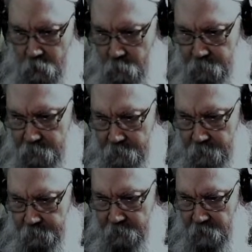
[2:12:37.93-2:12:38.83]
Oops.
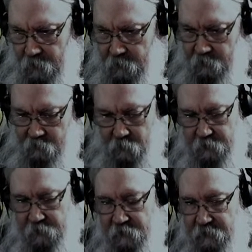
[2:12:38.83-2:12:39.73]

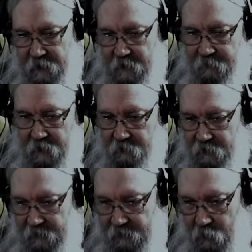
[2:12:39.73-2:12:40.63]
Constructed does not have an
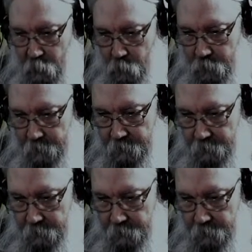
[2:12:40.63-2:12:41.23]
X in it. Nope.